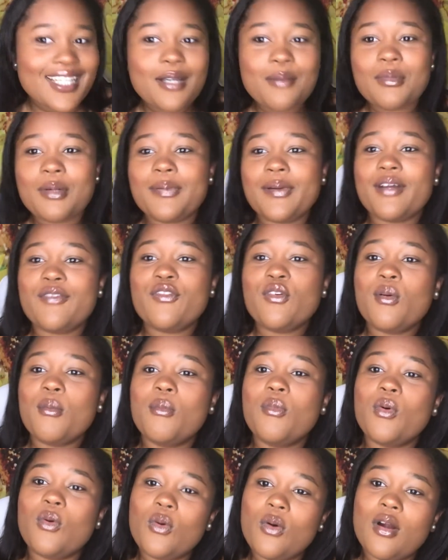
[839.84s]
prepare for
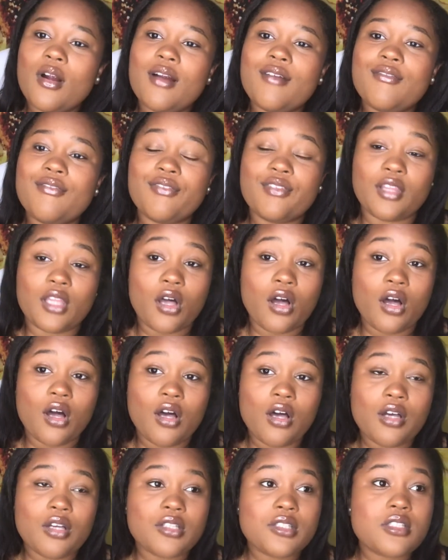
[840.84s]
more
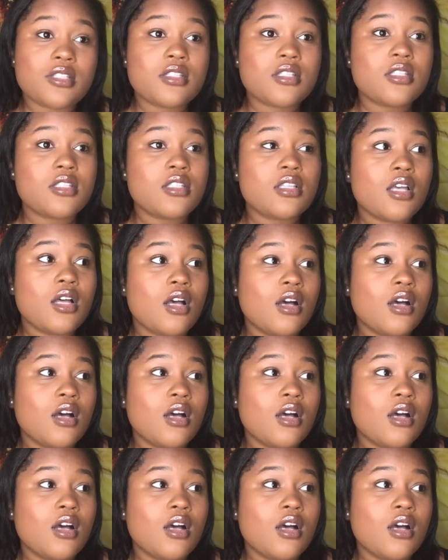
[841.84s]
vlogs,